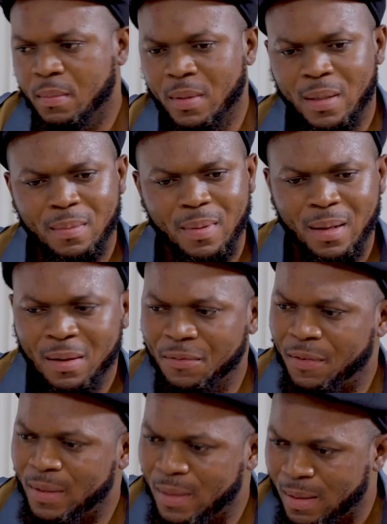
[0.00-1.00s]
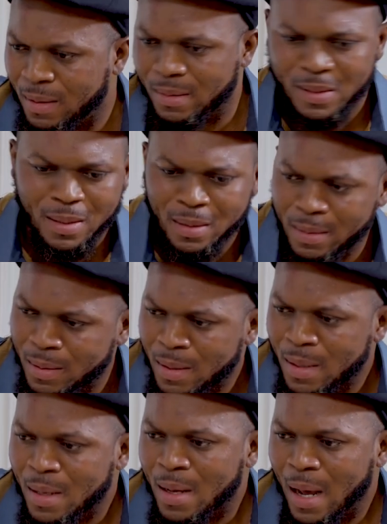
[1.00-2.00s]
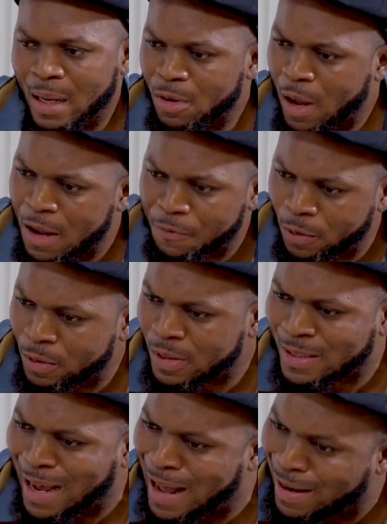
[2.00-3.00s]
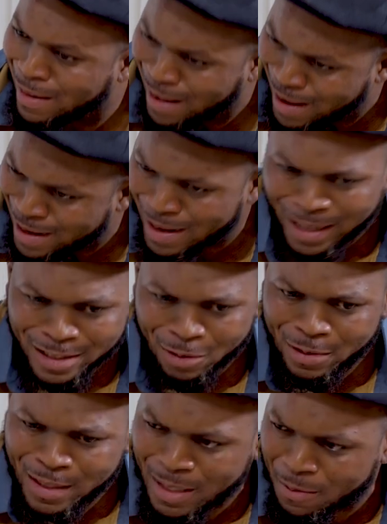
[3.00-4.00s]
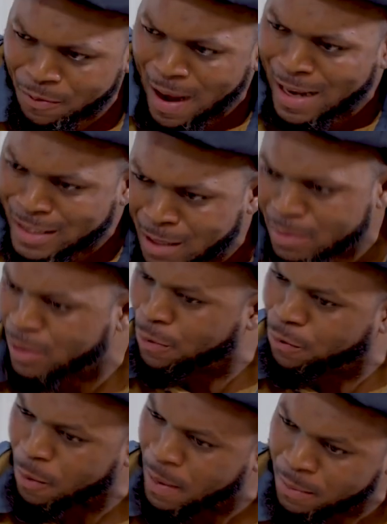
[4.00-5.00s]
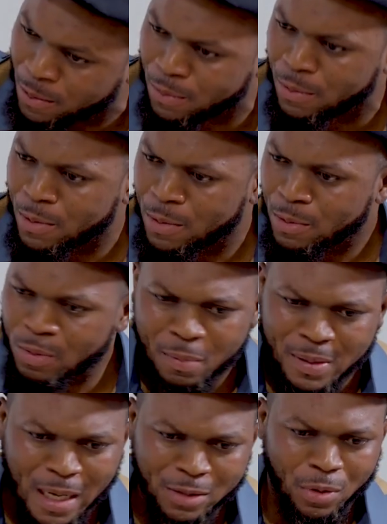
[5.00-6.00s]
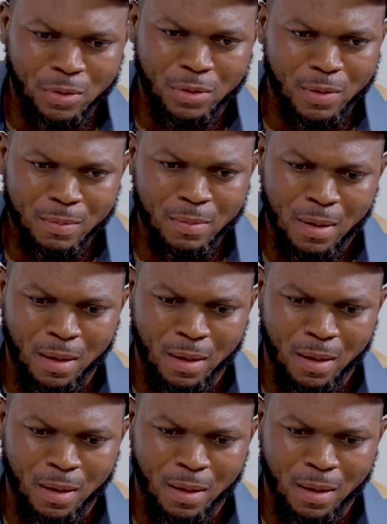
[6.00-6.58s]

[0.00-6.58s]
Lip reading: Madam Afana, see, I follow this guy online. I will get him for accept this food from my mom. No, it's just...